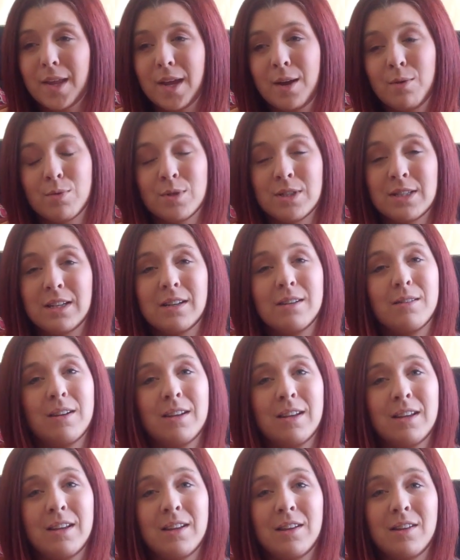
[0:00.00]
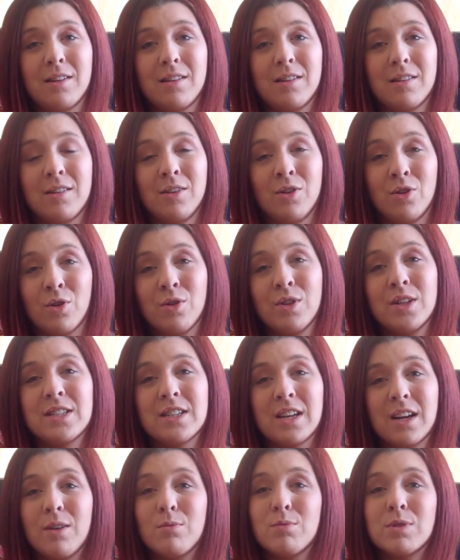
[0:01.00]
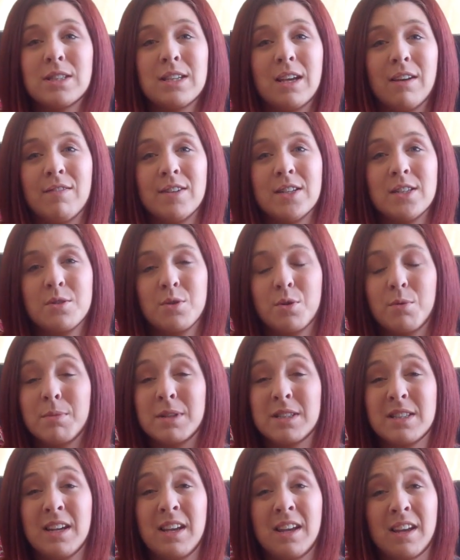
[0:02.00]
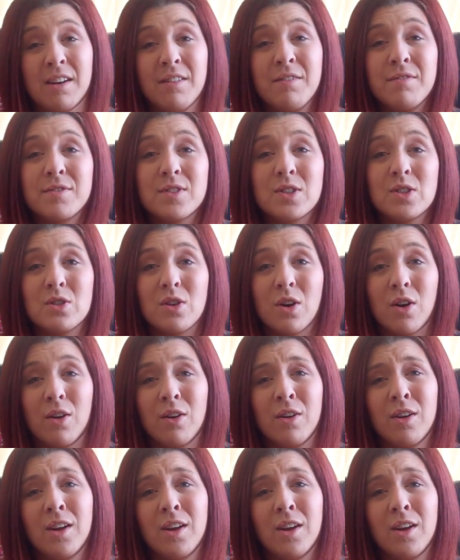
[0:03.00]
It was, you know, the ticket was given to him as a gift, so